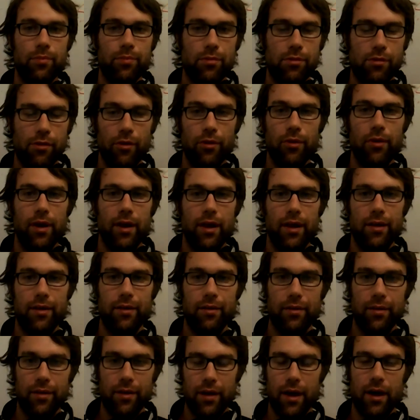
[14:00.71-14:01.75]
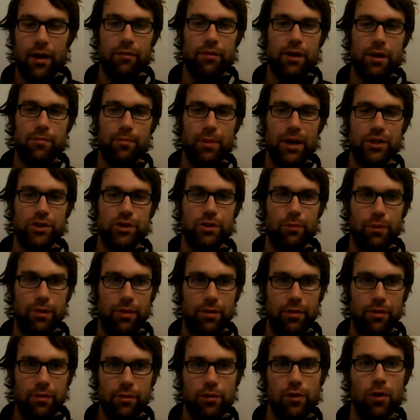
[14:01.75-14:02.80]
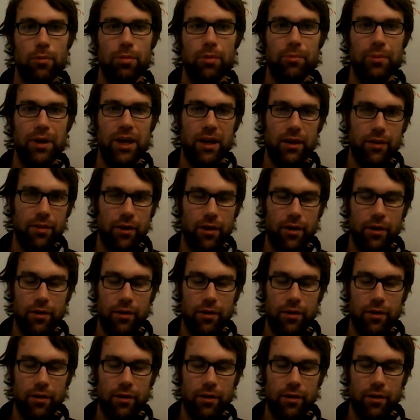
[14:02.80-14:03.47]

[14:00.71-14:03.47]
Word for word: So, kind of as mentioned with dopamine, there,